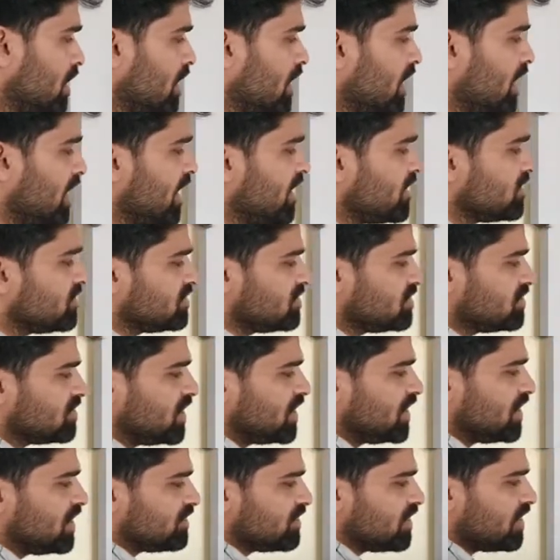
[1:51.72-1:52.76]
As
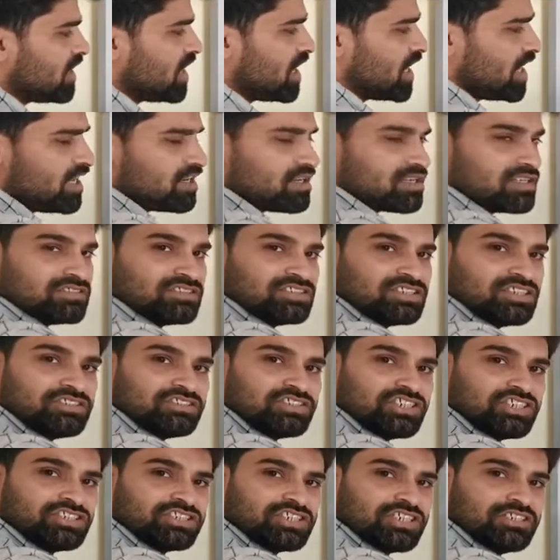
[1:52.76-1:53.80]
there is a higher
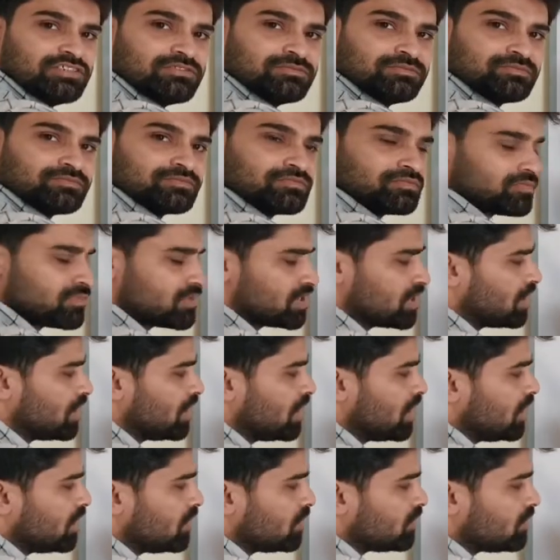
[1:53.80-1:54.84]
concentration,
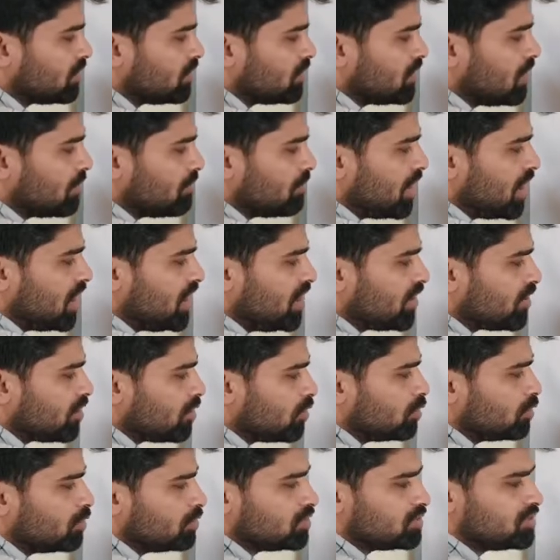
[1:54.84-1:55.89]
the
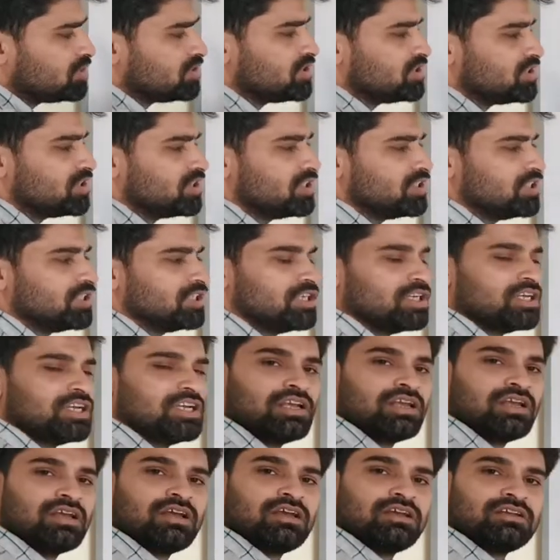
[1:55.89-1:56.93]
molecules
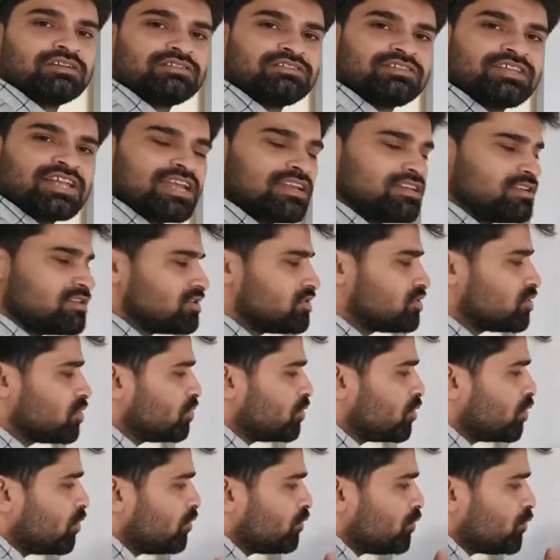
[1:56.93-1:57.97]
tend to
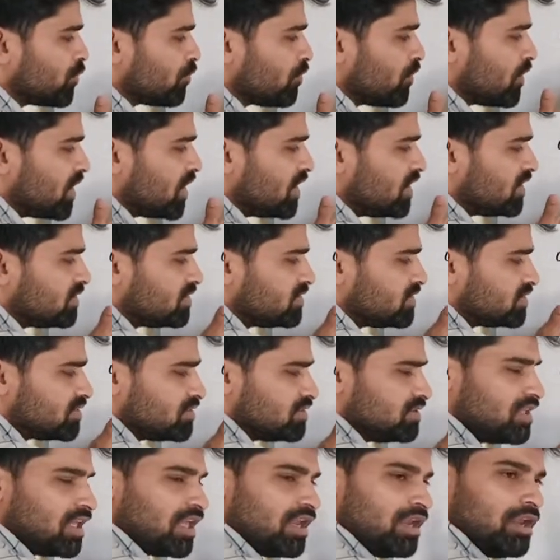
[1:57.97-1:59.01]
move
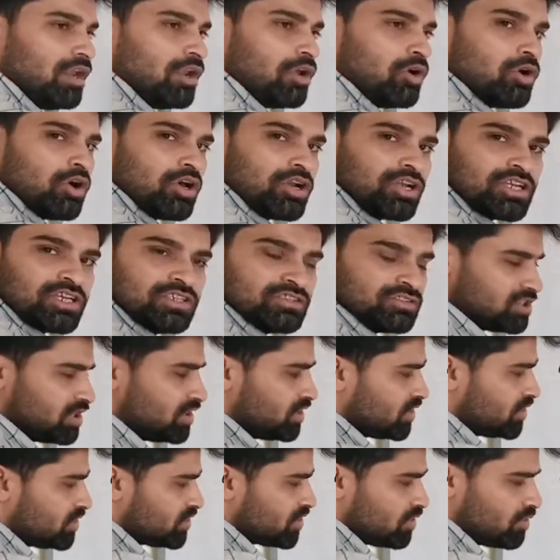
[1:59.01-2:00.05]
towards the lower
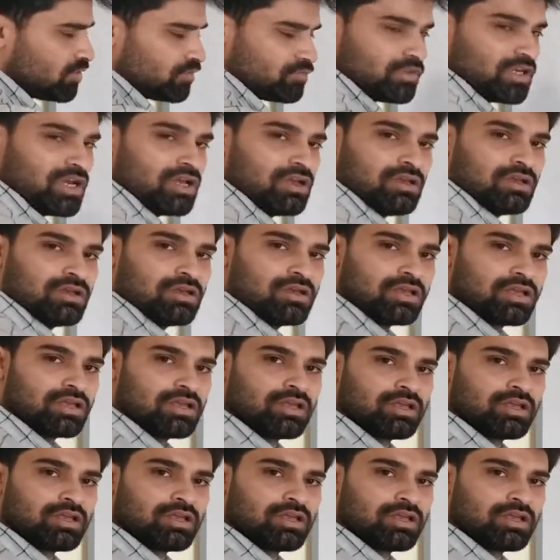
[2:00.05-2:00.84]
concentration of the